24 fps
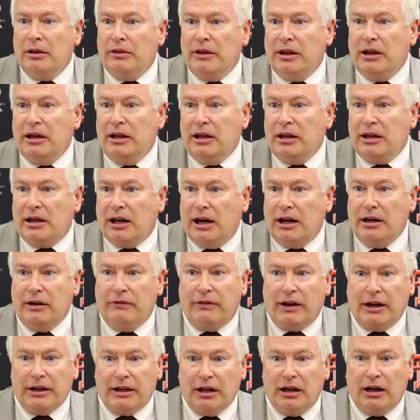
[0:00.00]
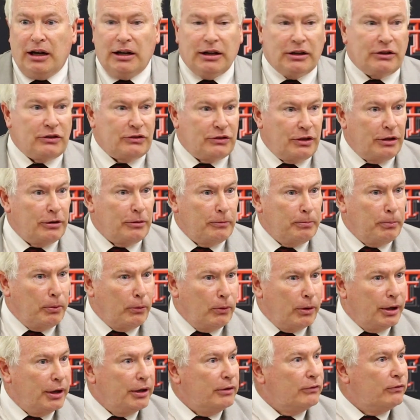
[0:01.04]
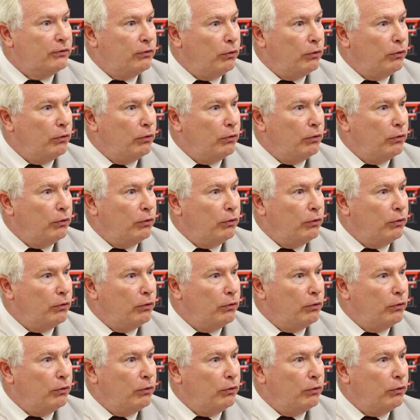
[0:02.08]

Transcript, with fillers: the kind of iconic center point